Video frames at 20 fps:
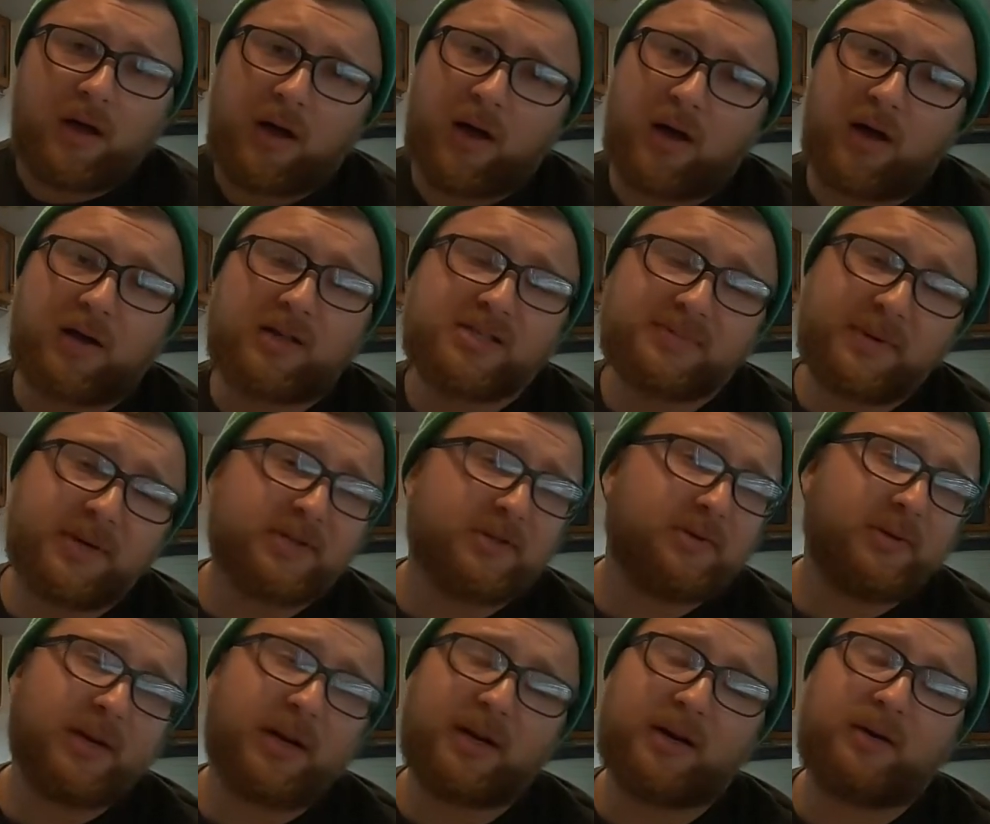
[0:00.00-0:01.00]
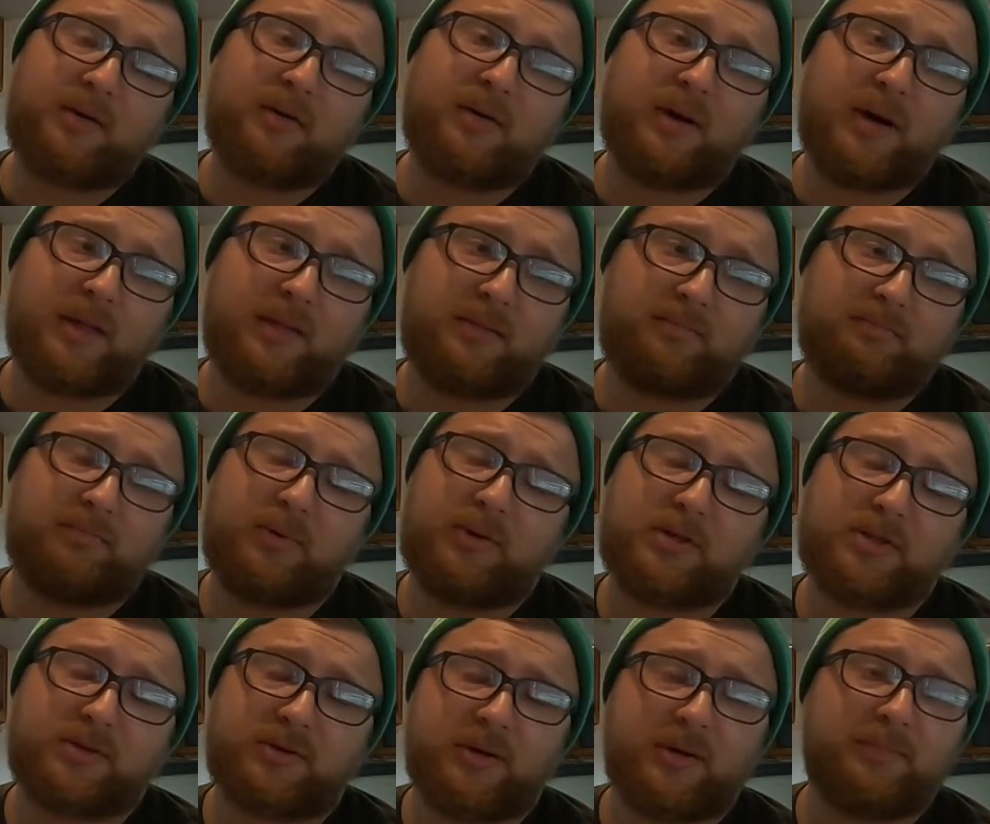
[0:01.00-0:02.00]
Especially, I'm
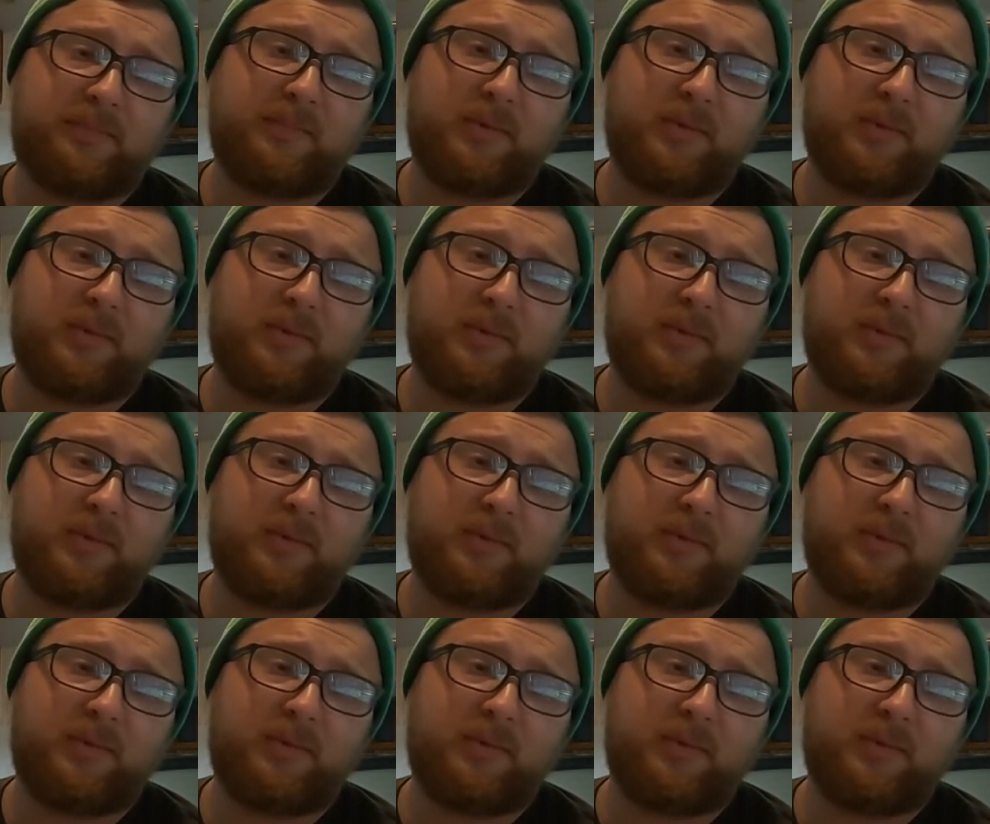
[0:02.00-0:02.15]
pretty sure up